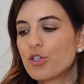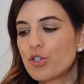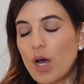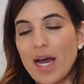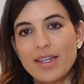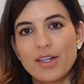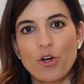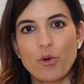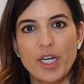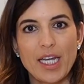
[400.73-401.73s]
So adding
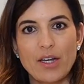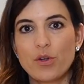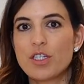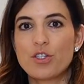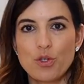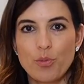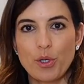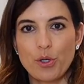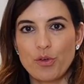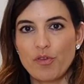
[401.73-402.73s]
oregano is
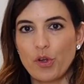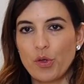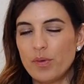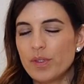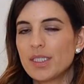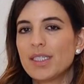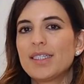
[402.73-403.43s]
super good for you.